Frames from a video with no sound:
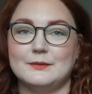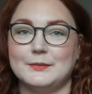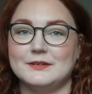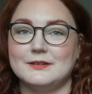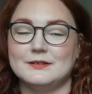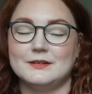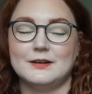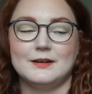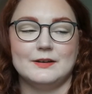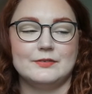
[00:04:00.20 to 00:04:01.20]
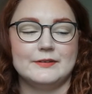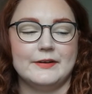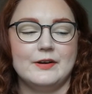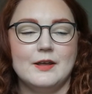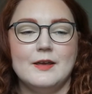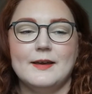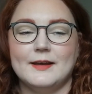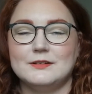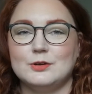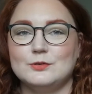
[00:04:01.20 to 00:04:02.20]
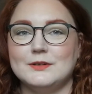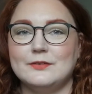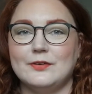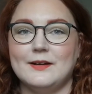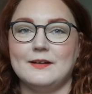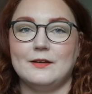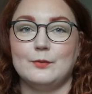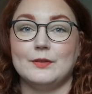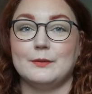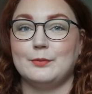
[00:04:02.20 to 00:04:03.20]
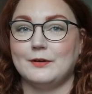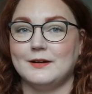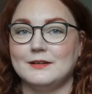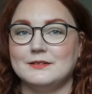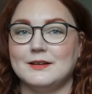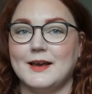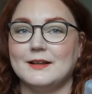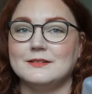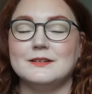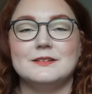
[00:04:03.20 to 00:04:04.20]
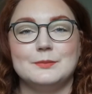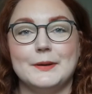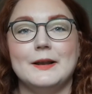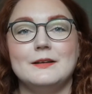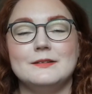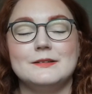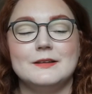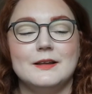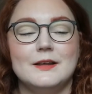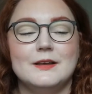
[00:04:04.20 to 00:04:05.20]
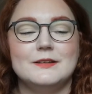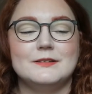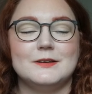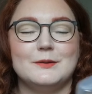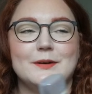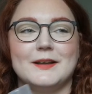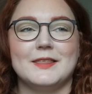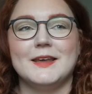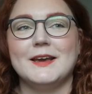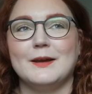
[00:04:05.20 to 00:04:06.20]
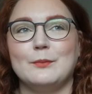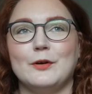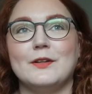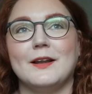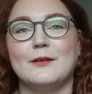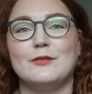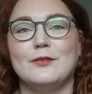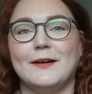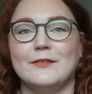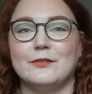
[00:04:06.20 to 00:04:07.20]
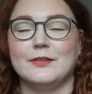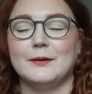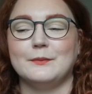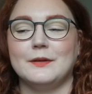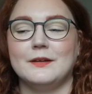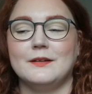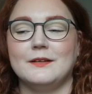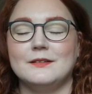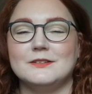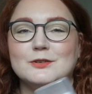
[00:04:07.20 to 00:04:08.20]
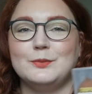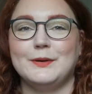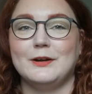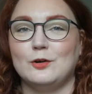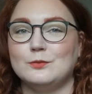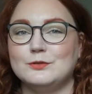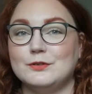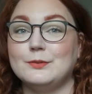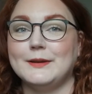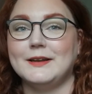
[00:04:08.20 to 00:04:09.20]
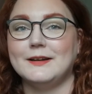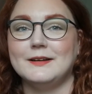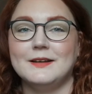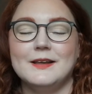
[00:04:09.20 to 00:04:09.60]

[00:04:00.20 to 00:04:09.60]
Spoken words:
my sister that lives there, and totally fell in love with the price and the smells. So I think I bought like 5 of them to bring home to Sweden.